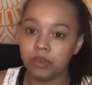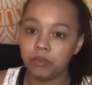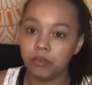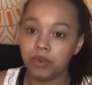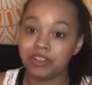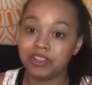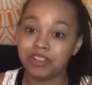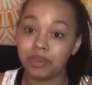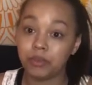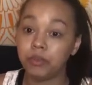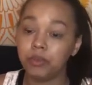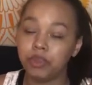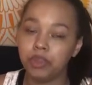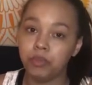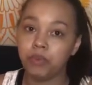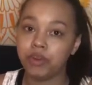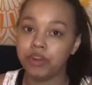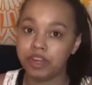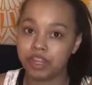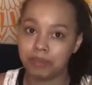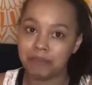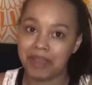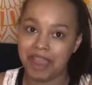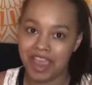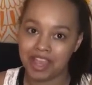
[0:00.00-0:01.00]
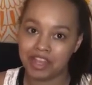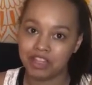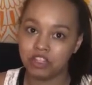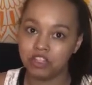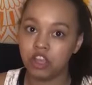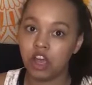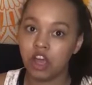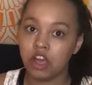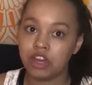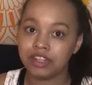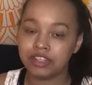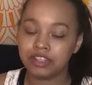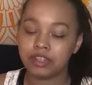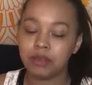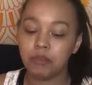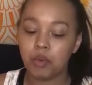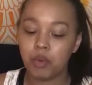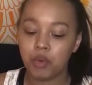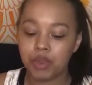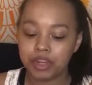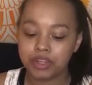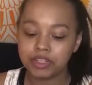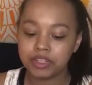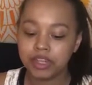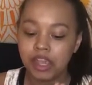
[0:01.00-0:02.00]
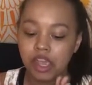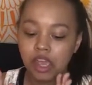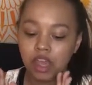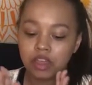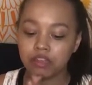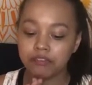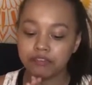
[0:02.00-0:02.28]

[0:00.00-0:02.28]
ones I really want to get my hands on at some point.